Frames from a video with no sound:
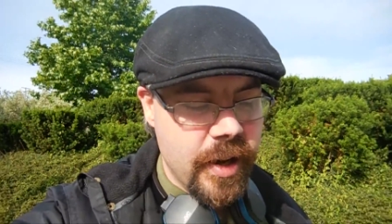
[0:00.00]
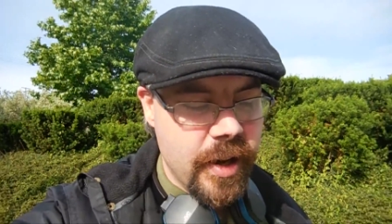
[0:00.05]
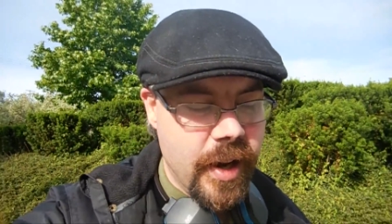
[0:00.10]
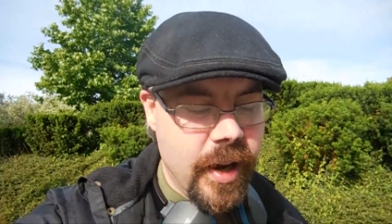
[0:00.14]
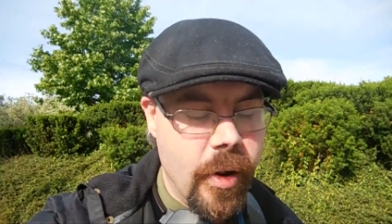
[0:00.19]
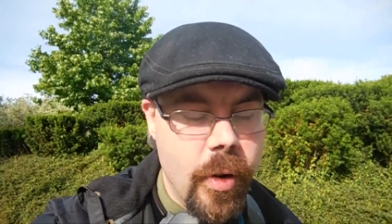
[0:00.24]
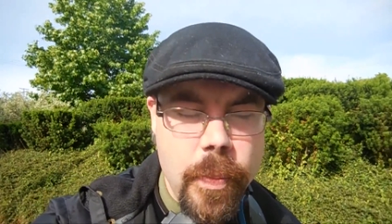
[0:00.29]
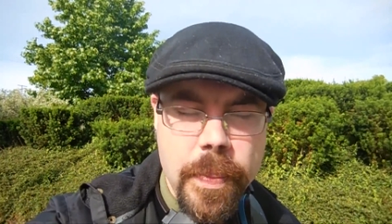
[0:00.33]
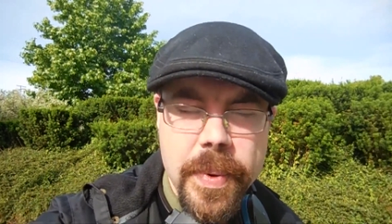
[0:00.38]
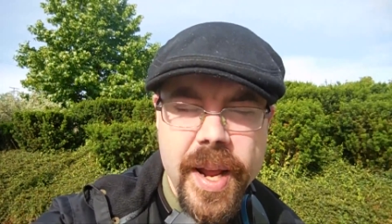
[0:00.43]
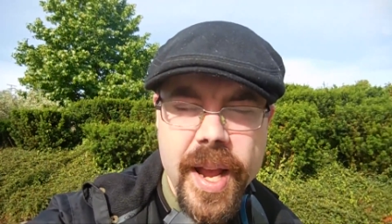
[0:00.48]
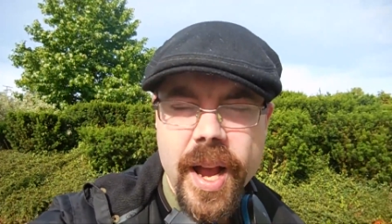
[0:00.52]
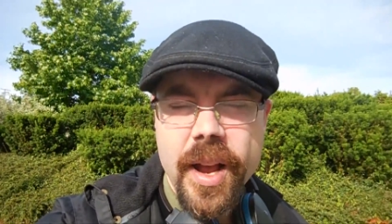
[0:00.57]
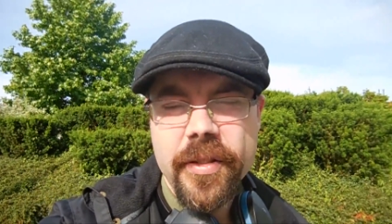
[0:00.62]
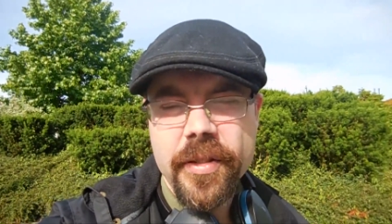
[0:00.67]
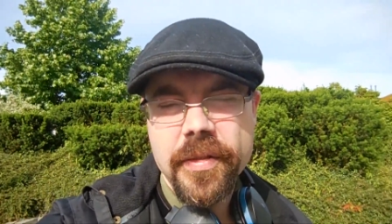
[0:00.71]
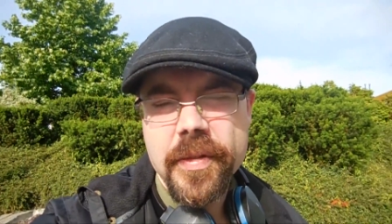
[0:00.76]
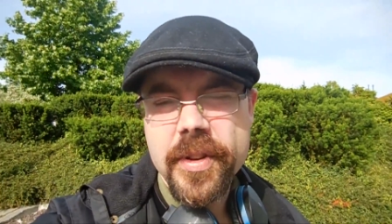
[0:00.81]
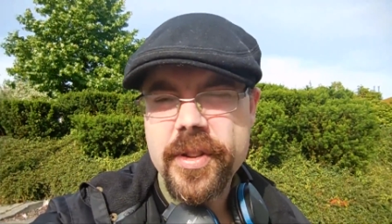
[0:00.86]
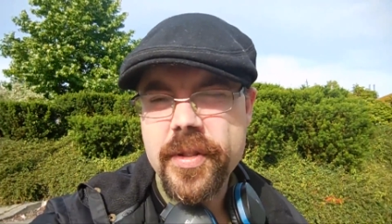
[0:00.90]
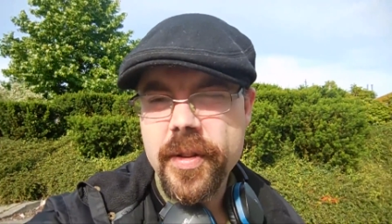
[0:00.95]
I uh, hope you
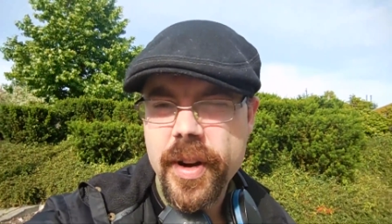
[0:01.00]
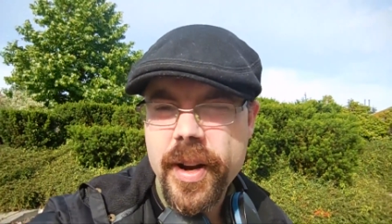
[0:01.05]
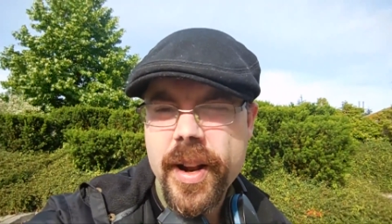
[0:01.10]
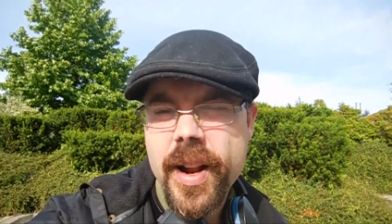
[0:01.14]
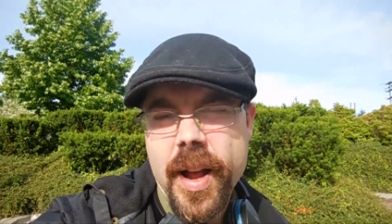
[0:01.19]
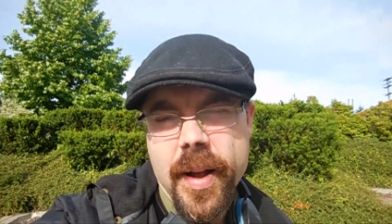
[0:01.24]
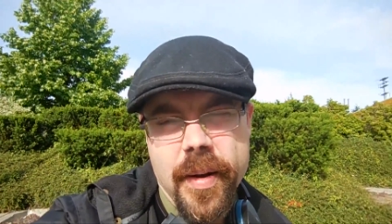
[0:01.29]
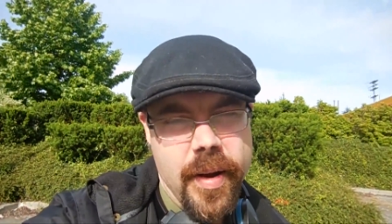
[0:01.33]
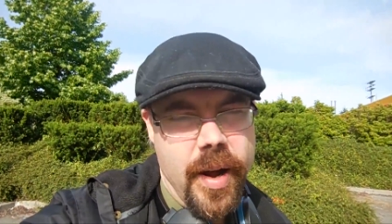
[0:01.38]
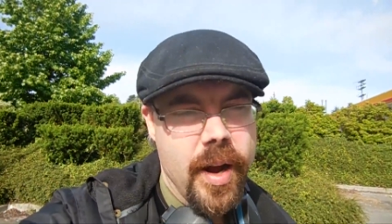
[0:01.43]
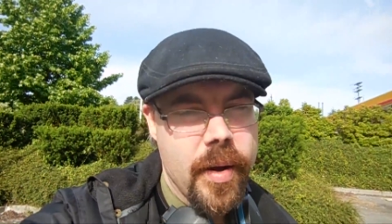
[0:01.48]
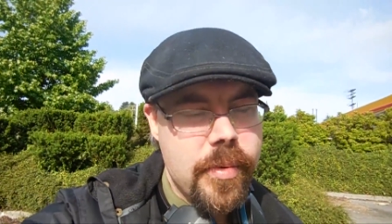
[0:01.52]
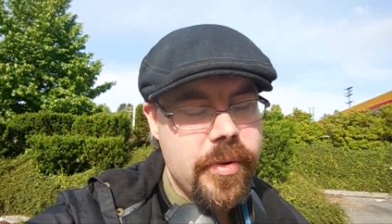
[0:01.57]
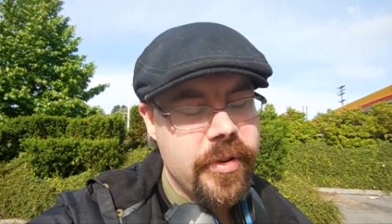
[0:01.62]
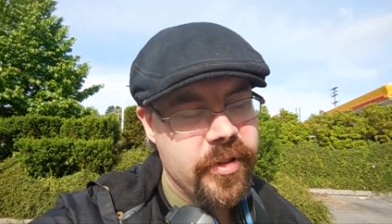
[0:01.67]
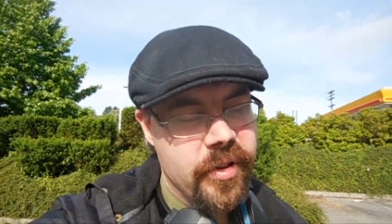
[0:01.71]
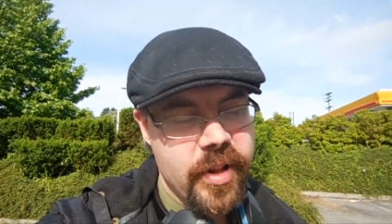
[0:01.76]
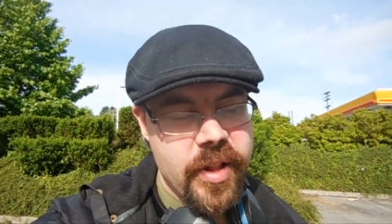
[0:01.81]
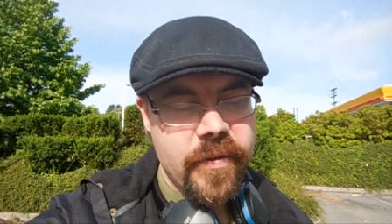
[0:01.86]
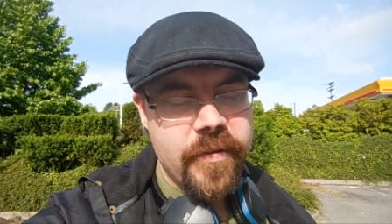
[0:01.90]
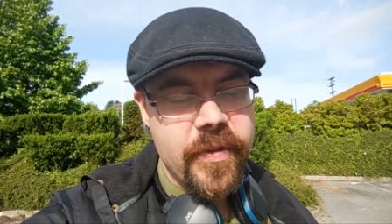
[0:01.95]
guys enjoyed it. I,
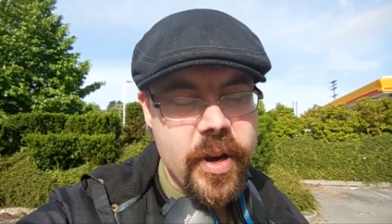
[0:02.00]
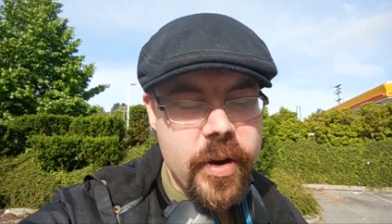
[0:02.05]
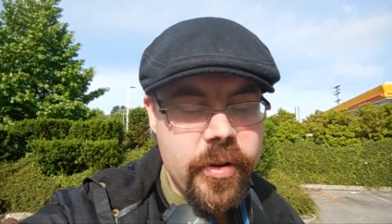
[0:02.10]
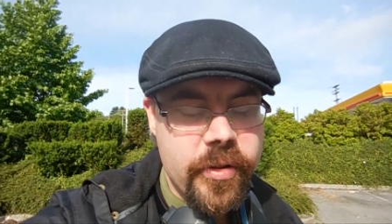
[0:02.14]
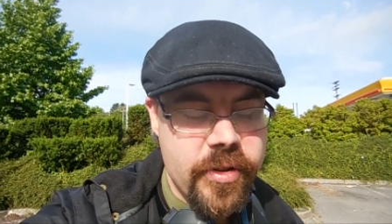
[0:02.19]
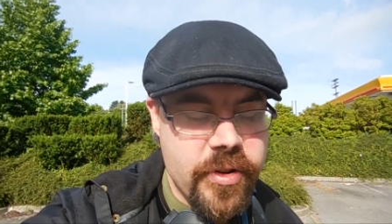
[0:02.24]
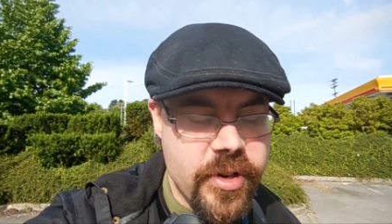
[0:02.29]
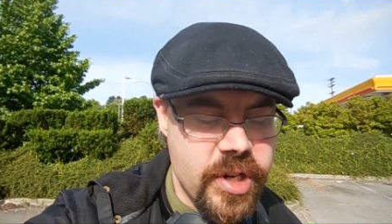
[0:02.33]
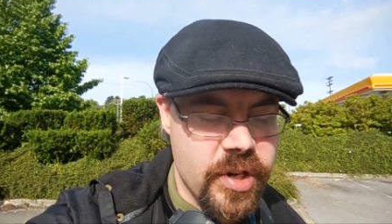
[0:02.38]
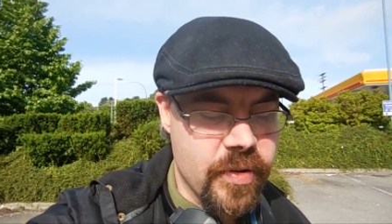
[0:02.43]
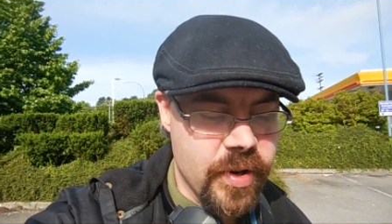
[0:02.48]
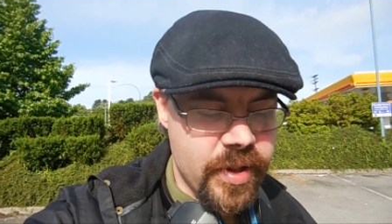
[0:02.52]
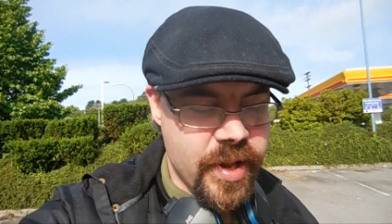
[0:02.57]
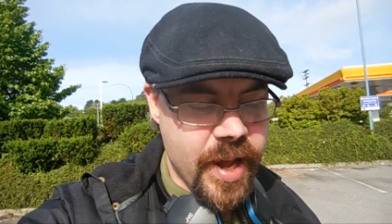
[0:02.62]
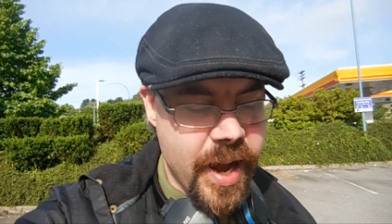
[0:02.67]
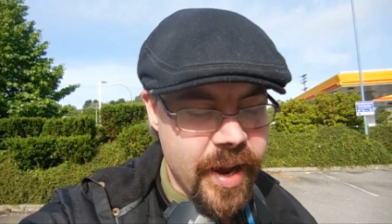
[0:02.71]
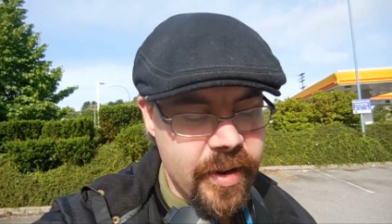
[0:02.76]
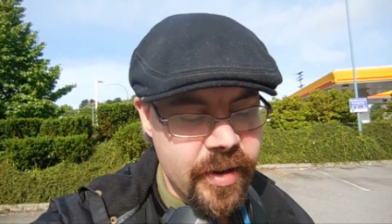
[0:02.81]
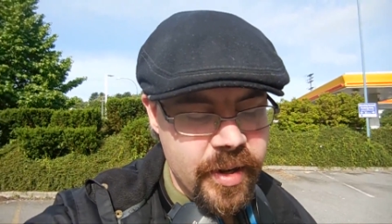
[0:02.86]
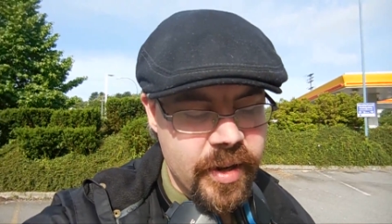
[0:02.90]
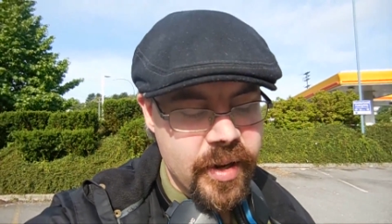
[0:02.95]
obviously, the views are showing
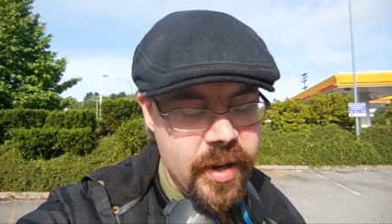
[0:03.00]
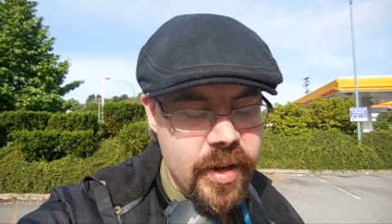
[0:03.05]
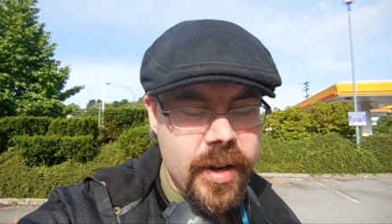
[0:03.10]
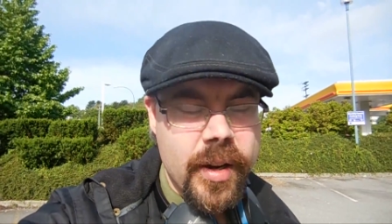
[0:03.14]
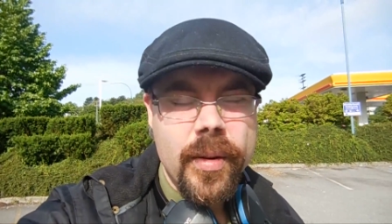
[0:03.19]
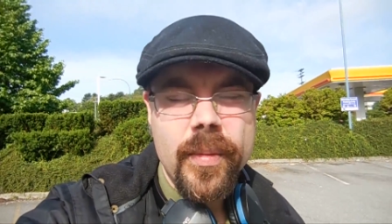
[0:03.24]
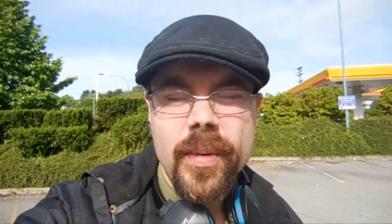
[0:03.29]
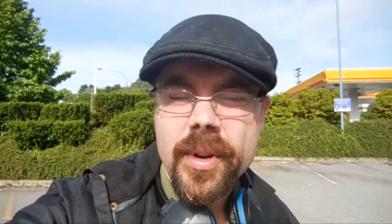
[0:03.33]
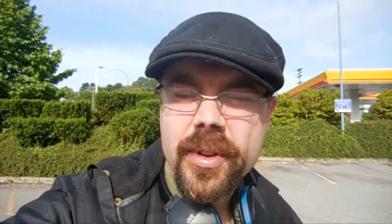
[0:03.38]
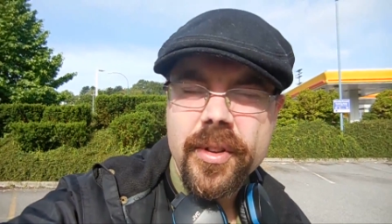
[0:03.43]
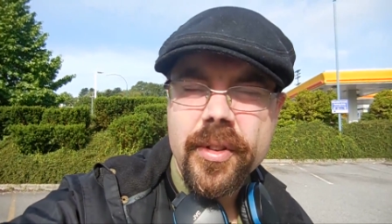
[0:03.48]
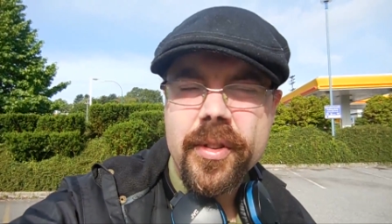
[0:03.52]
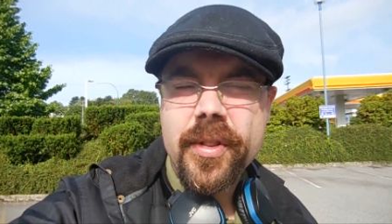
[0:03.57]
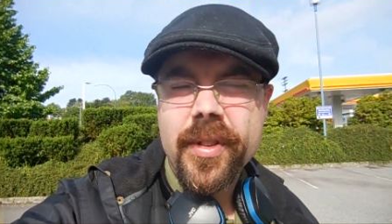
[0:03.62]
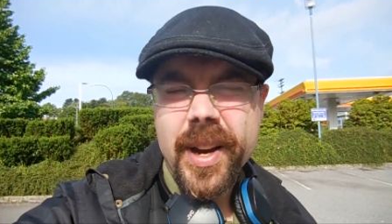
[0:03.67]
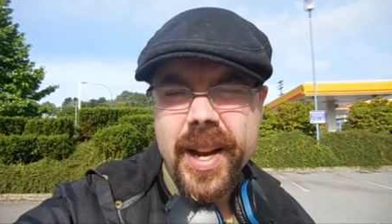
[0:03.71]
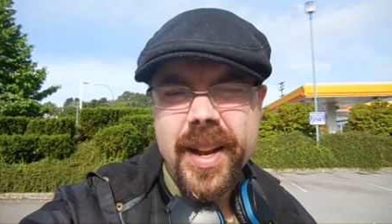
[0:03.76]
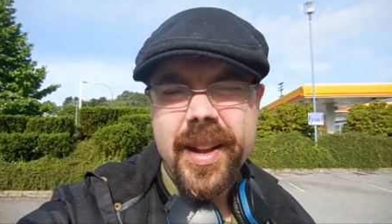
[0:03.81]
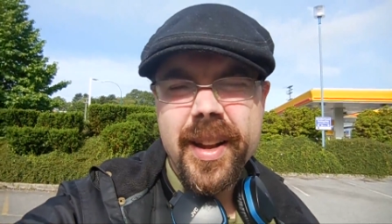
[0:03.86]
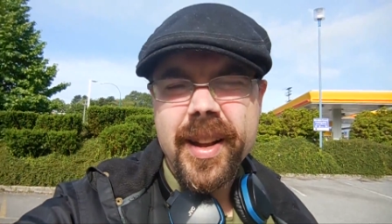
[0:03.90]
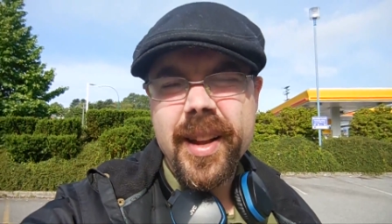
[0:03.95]
that, which is
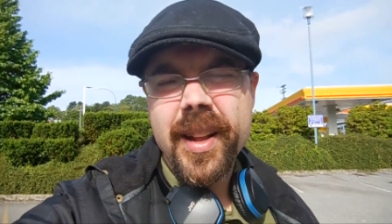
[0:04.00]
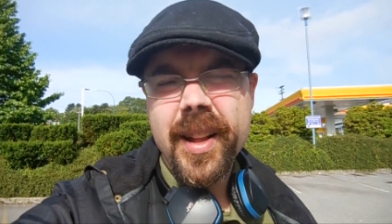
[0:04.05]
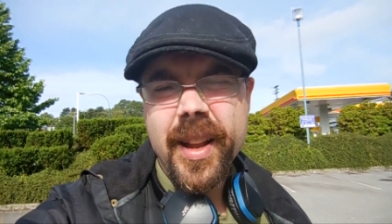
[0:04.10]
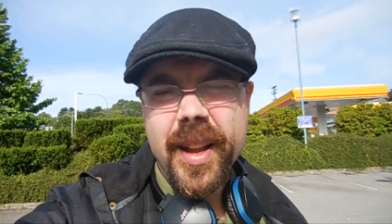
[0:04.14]
great.